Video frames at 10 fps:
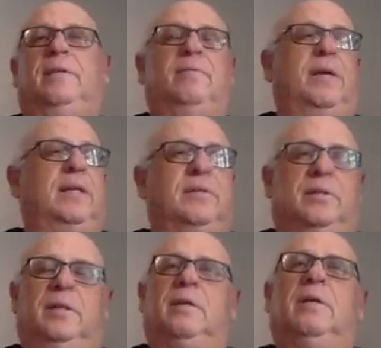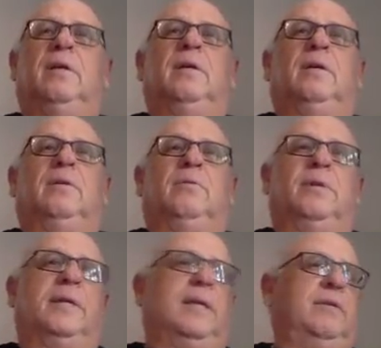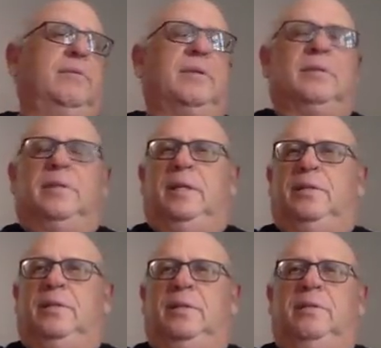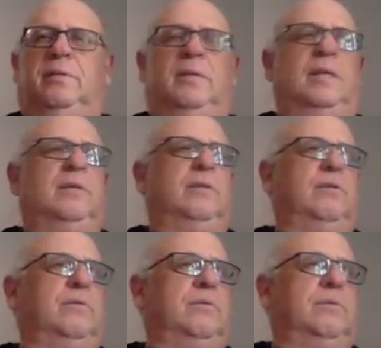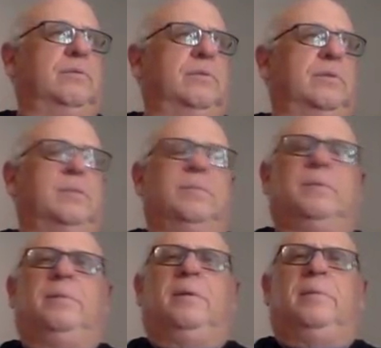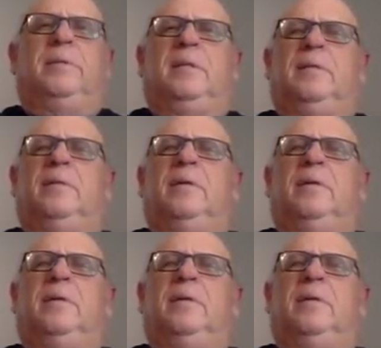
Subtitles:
advancing, who are getting realizations, and don't simply, Prabhupada said,